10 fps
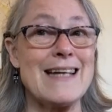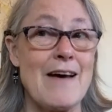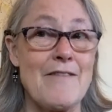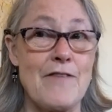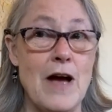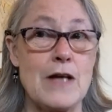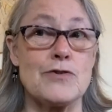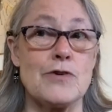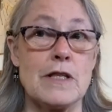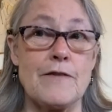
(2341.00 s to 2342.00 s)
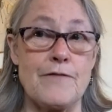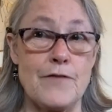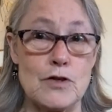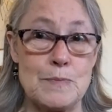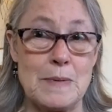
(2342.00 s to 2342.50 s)
to have Pfizer in the
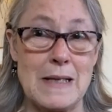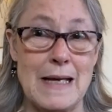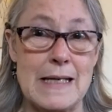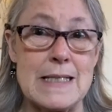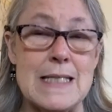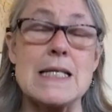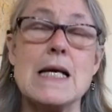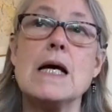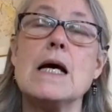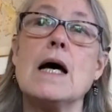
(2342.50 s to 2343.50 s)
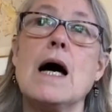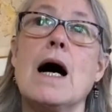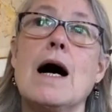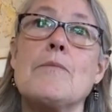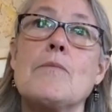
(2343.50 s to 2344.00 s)
first place,
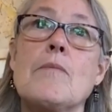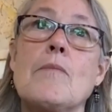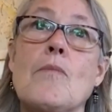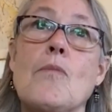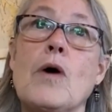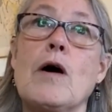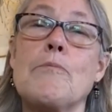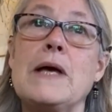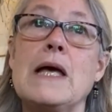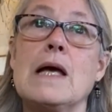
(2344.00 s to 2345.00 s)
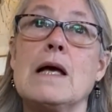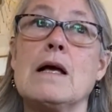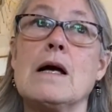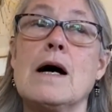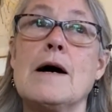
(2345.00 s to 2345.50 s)
will
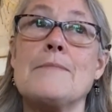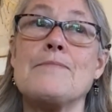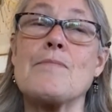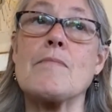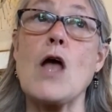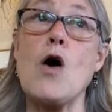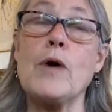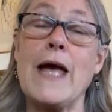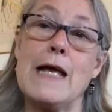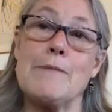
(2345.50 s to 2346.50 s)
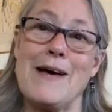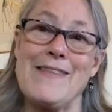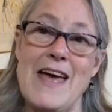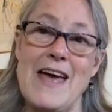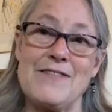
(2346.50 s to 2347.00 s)
be okayed by
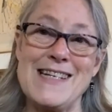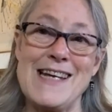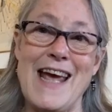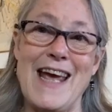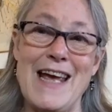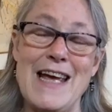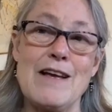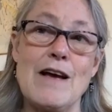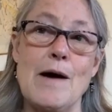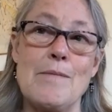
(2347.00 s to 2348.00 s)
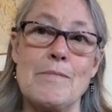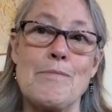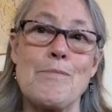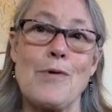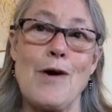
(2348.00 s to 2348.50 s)
the FDA
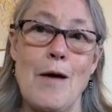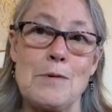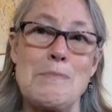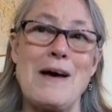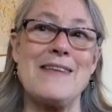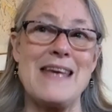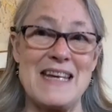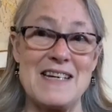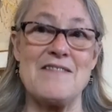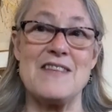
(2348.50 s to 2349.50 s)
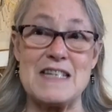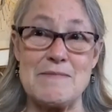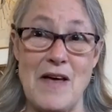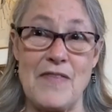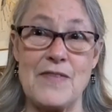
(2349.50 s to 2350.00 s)
probably by the end of this
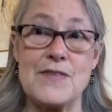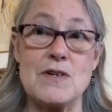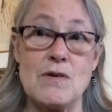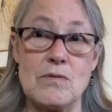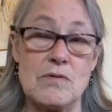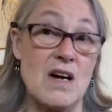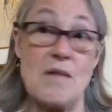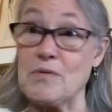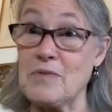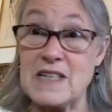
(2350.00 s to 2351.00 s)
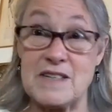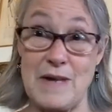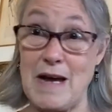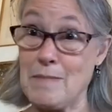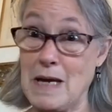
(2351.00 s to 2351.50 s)
month. So a couple of weeks from
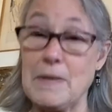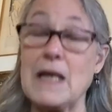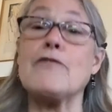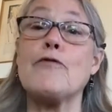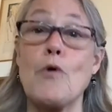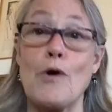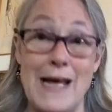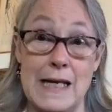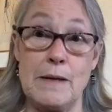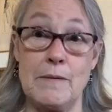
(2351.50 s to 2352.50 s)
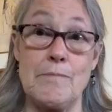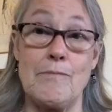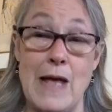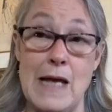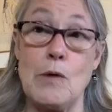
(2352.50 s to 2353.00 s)
now, maybe, for
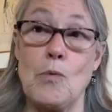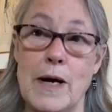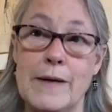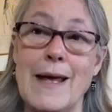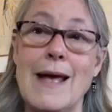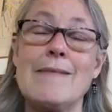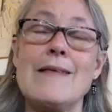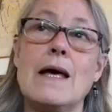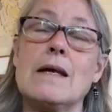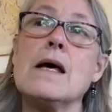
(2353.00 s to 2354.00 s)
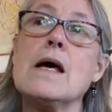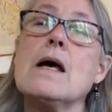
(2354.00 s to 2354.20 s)
anyone. And then